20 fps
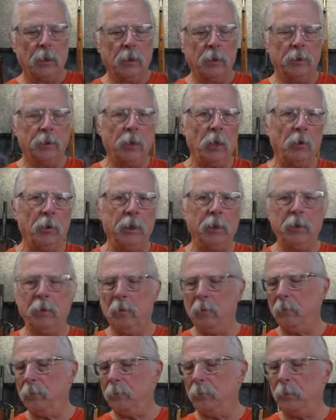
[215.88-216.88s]
The
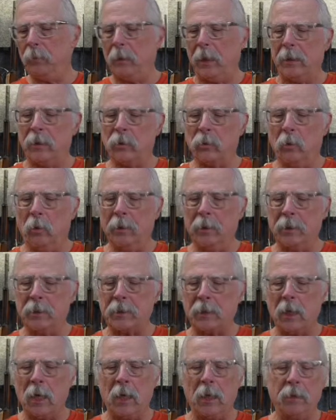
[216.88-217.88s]
only place on
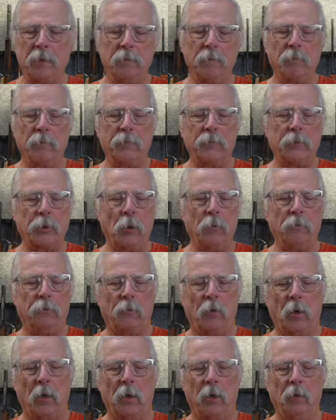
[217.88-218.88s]
this gun so
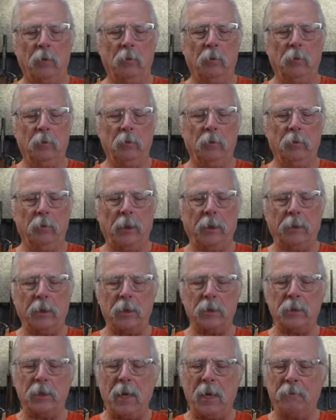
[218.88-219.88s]
far that
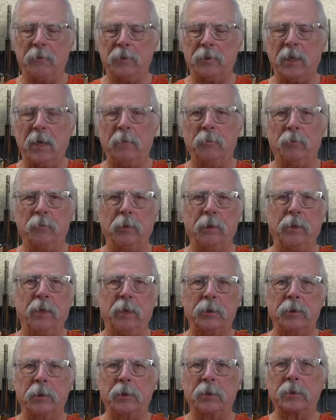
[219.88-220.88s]
doesn't have the same 3
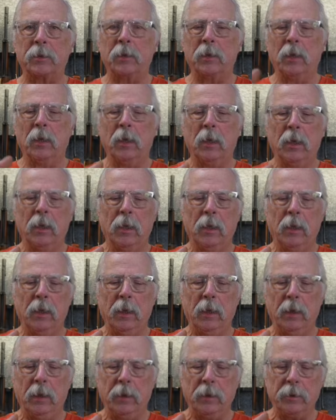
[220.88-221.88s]
digits
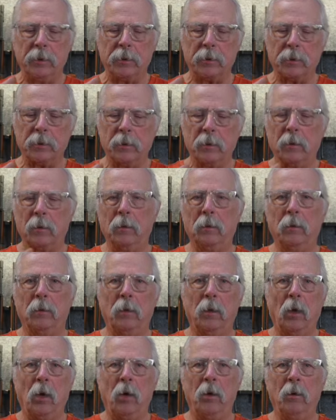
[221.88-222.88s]
is
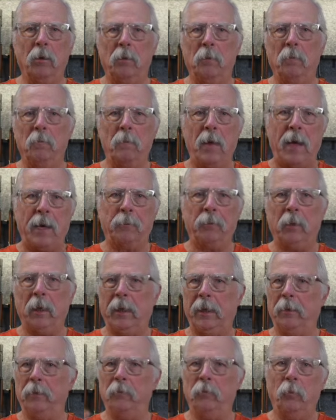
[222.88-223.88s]
our mag
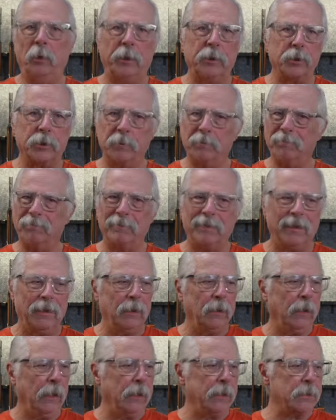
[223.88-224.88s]
plate, which
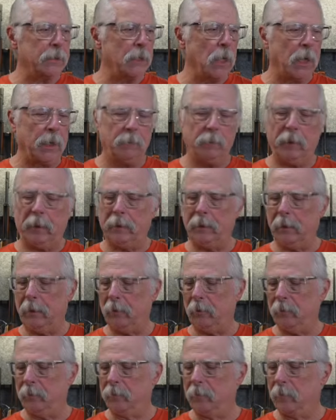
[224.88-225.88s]
is not a big
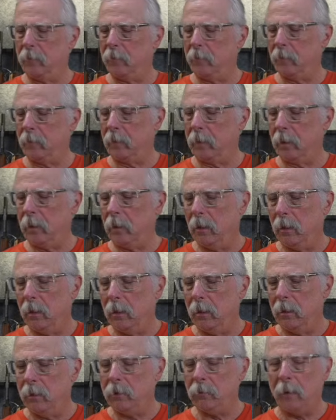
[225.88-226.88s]
deal.
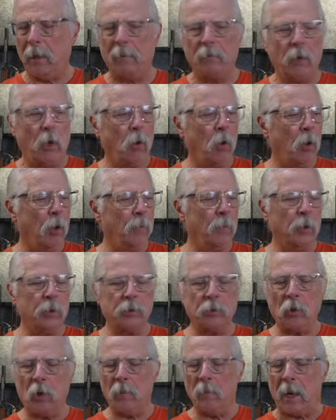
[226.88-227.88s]
So we have an
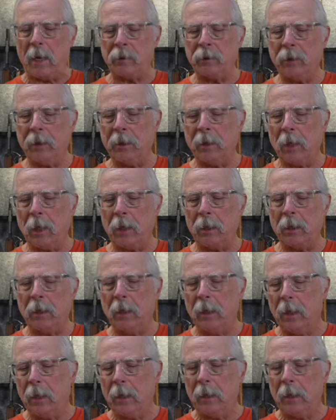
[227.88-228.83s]
almost all matching gun.